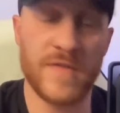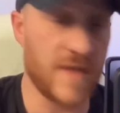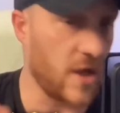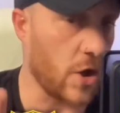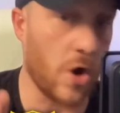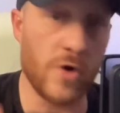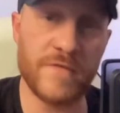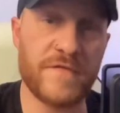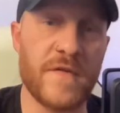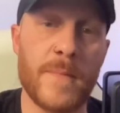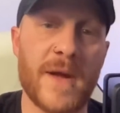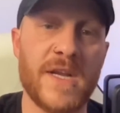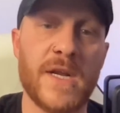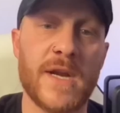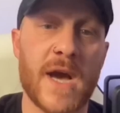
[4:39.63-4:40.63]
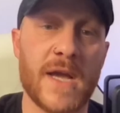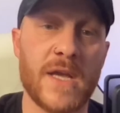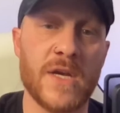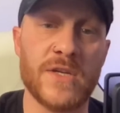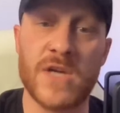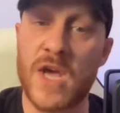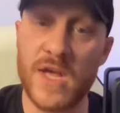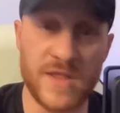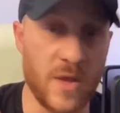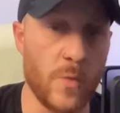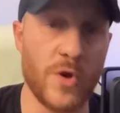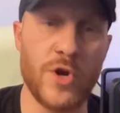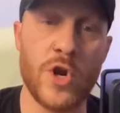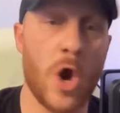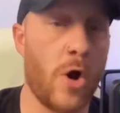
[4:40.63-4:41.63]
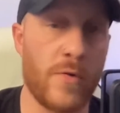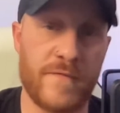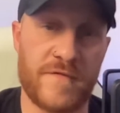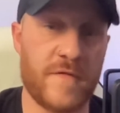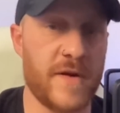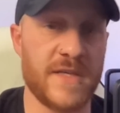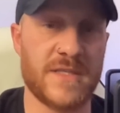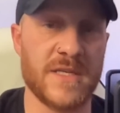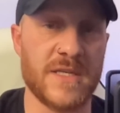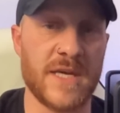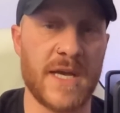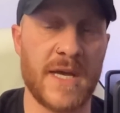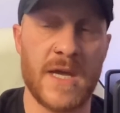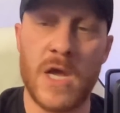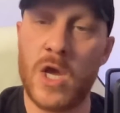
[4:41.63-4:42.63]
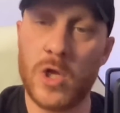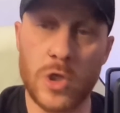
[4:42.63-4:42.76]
They got up for Man United. They were not up for it today.